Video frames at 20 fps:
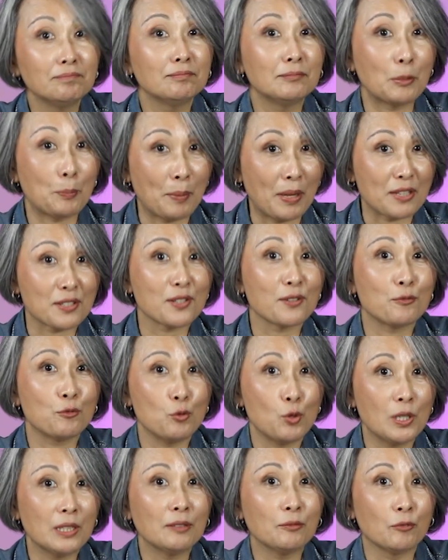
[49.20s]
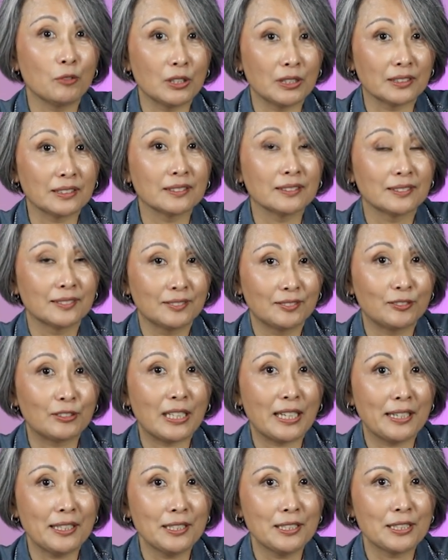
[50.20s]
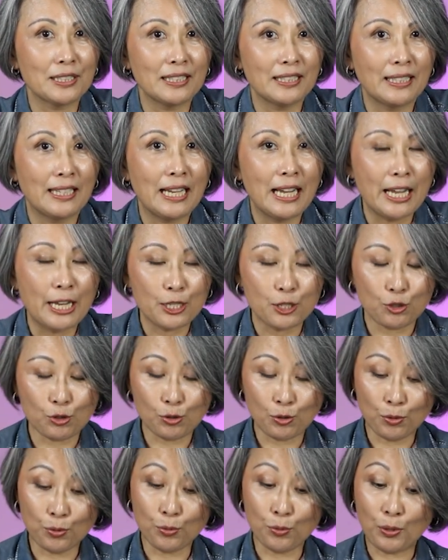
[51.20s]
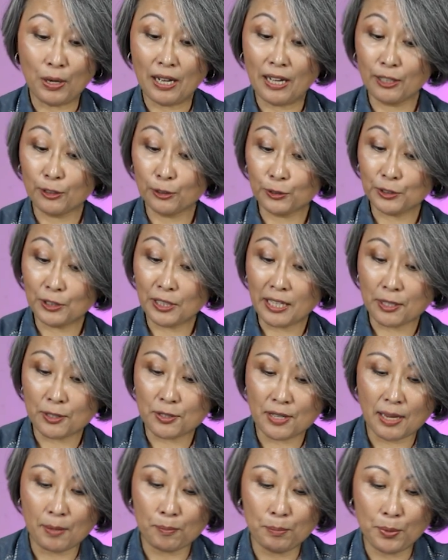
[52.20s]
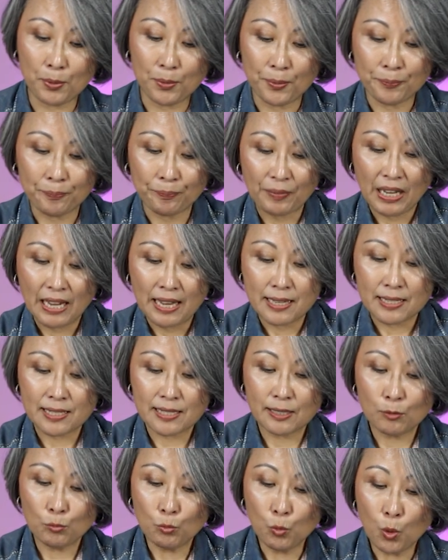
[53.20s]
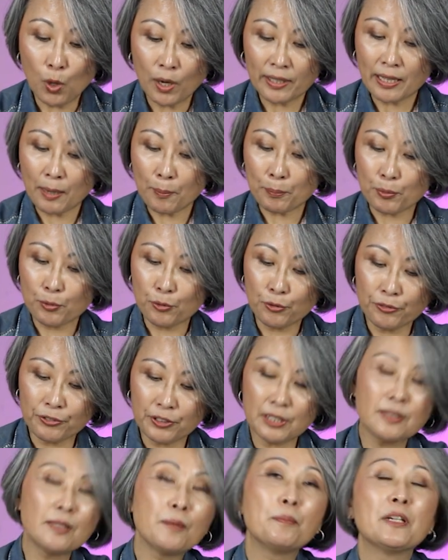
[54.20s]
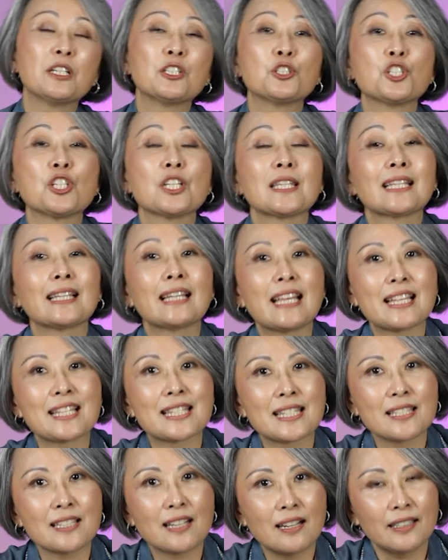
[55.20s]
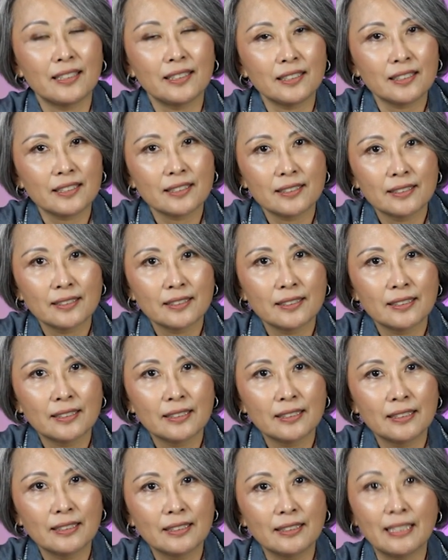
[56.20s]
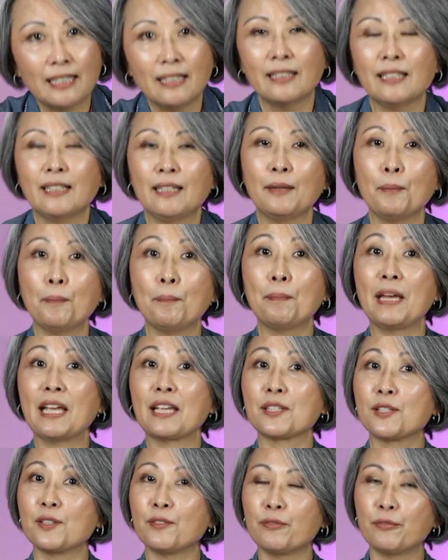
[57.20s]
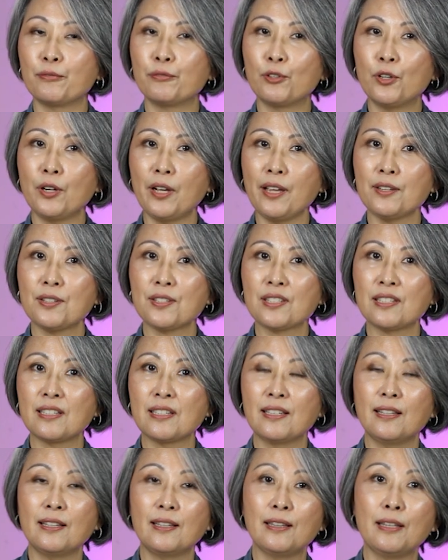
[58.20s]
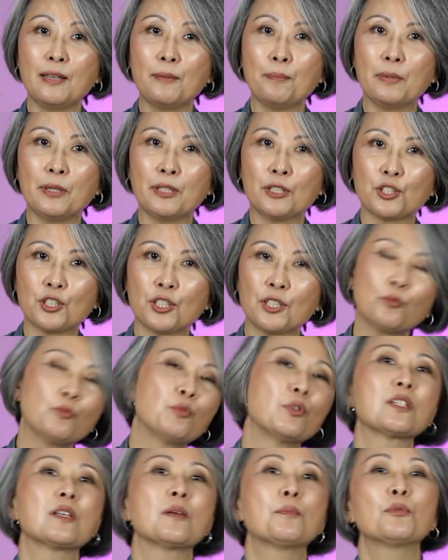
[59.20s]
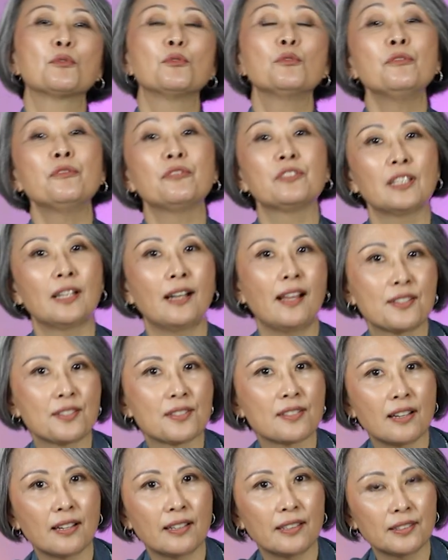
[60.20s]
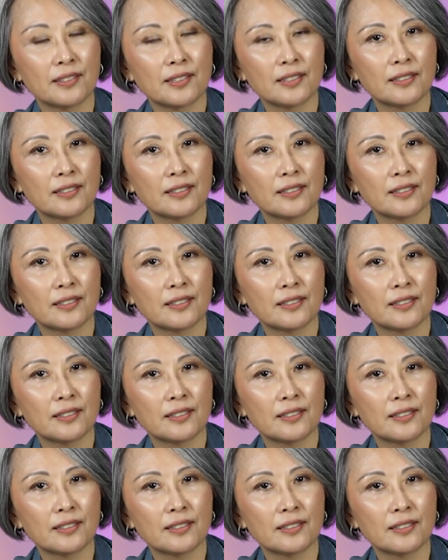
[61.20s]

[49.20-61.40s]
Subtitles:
The passive one, right? So another example, someone approved the budget last night. Passive voice, the budget was approved last night.